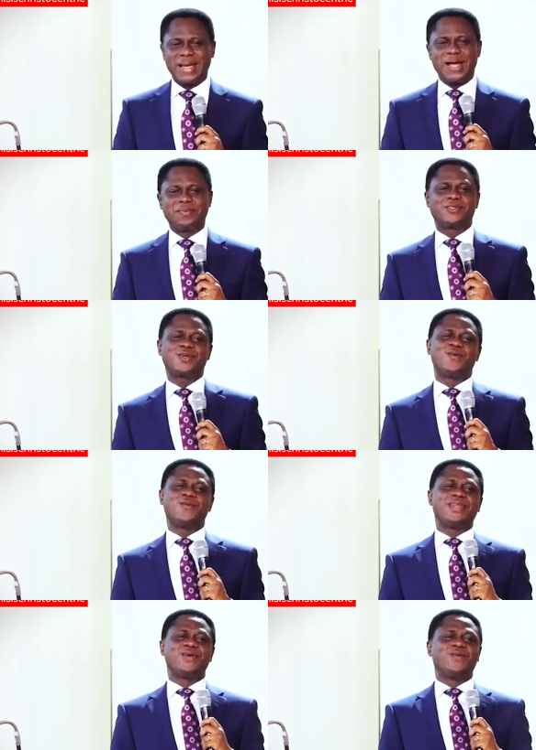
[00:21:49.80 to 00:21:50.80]
I'm sure
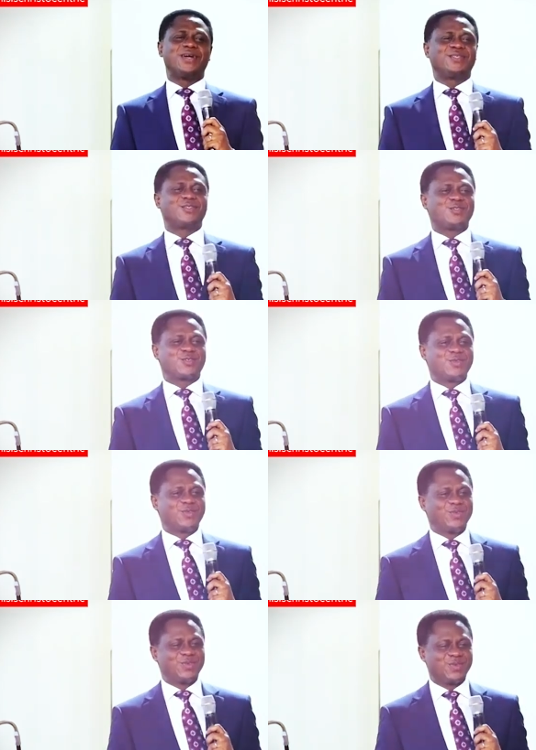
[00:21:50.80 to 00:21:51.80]
when he went to
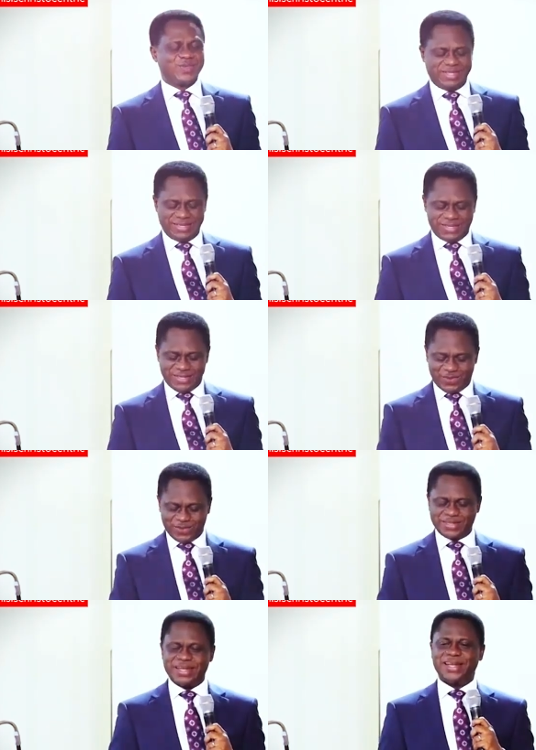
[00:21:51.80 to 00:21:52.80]
school, this
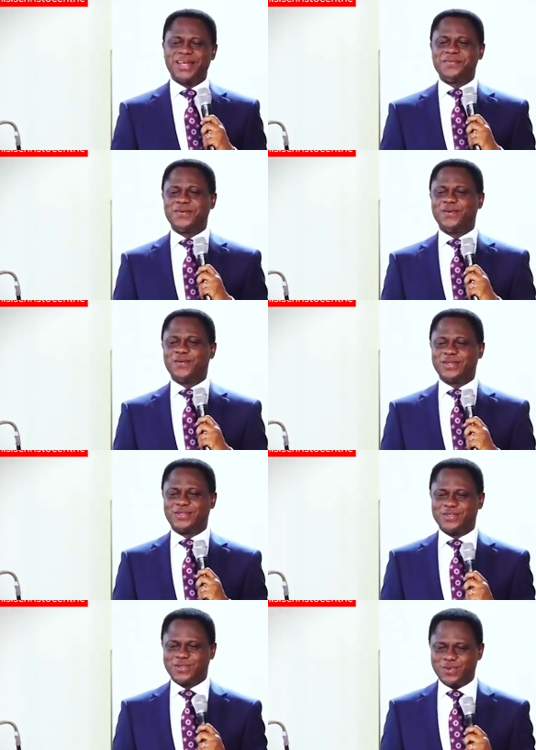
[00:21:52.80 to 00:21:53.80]
was the name he went
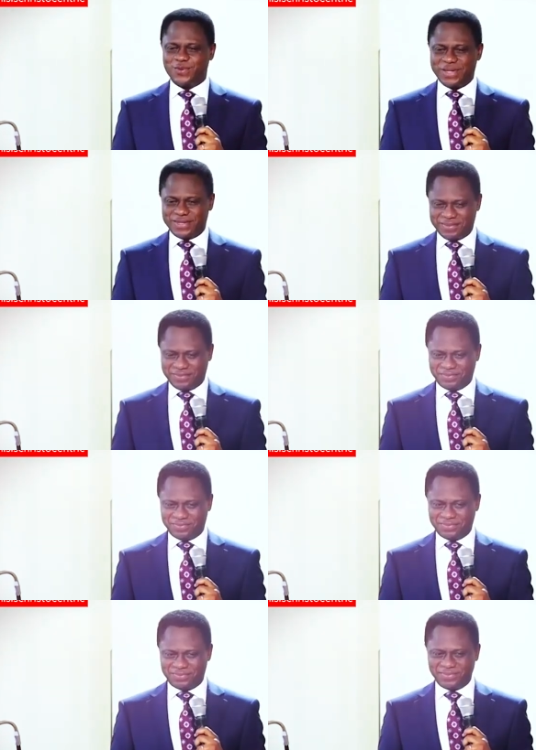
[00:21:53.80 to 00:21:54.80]
to school with.
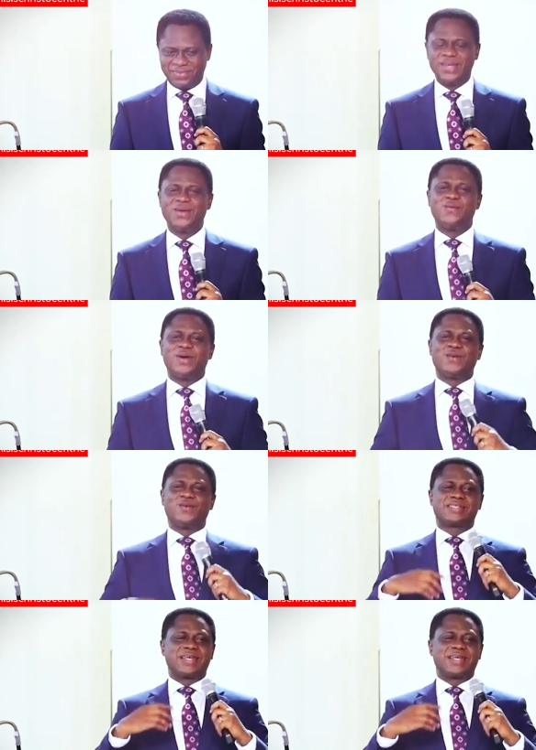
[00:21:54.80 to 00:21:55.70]
When he was